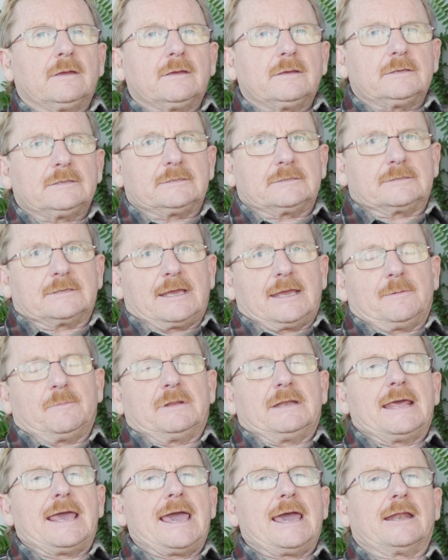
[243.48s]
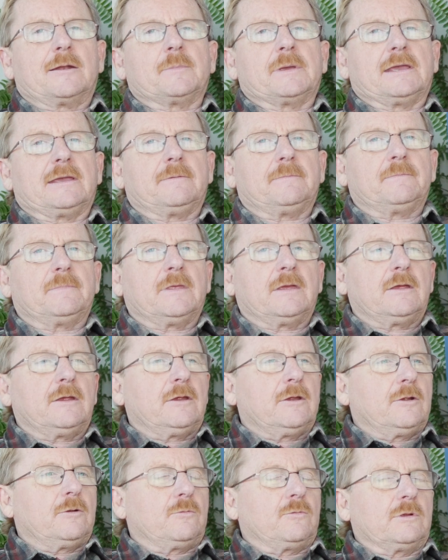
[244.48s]
Same anatomy.
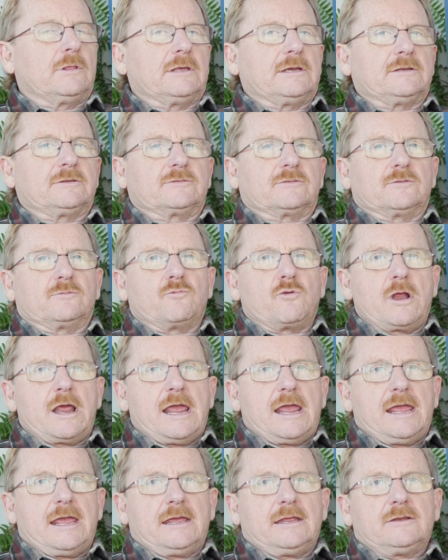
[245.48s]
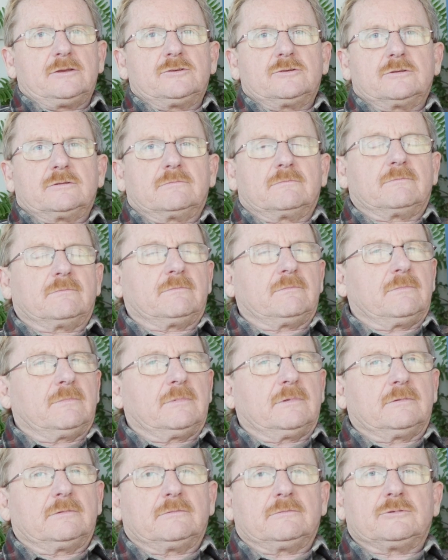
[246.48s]
Release the rage,
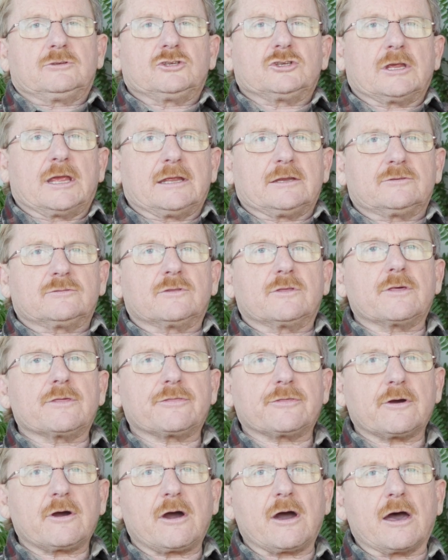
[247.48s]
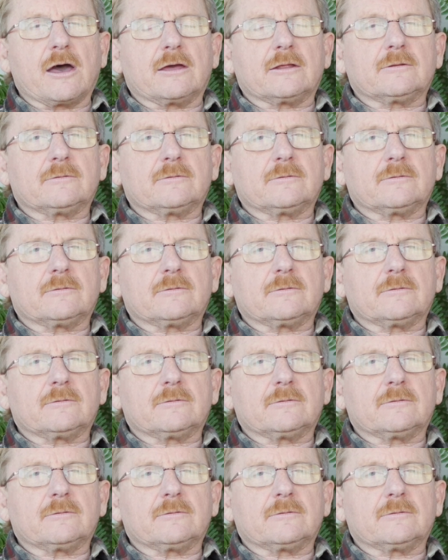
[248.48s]
change the thought.